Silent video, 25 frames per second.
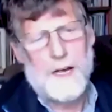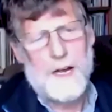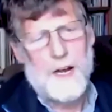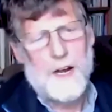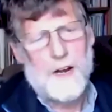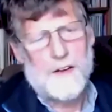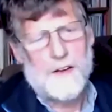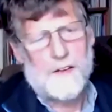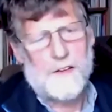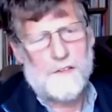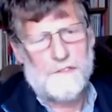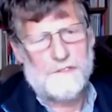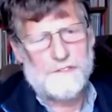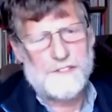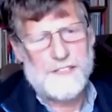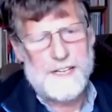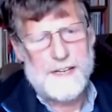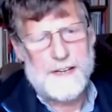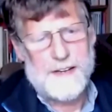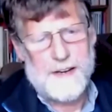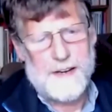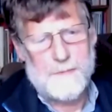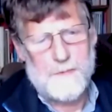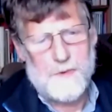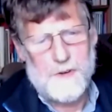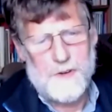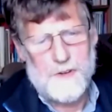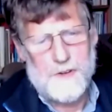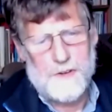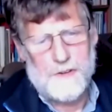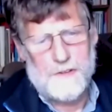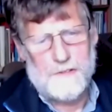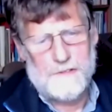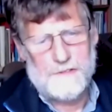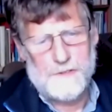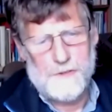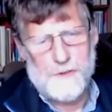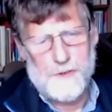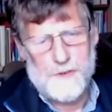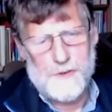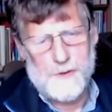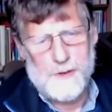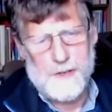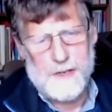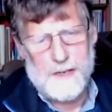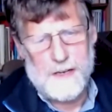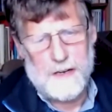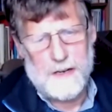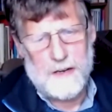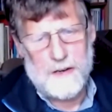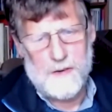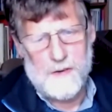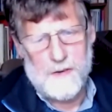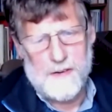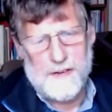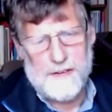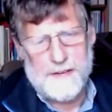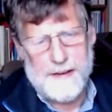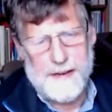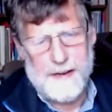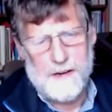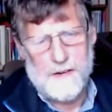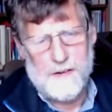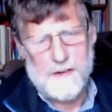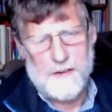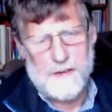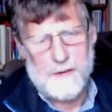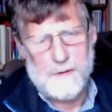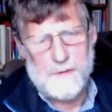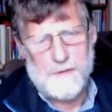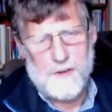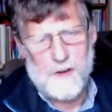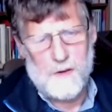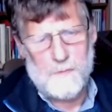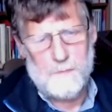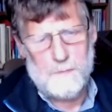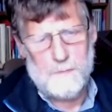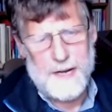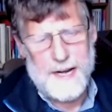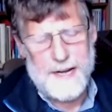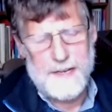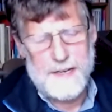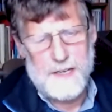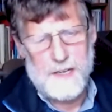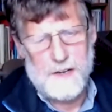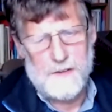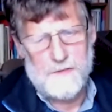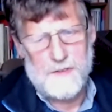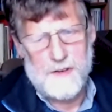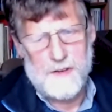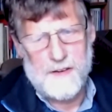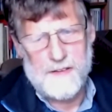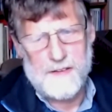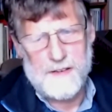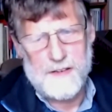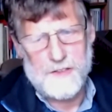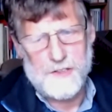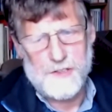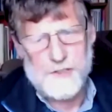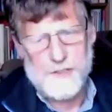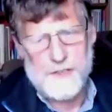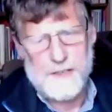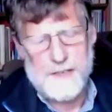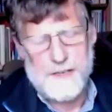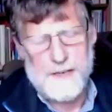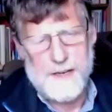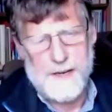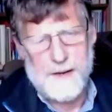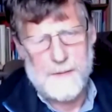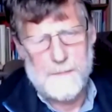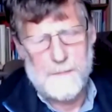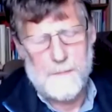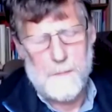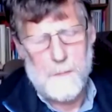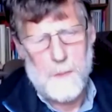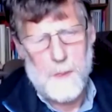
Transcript: So friends, I'm going to draw to a close now, so we've got plenty of discussion time.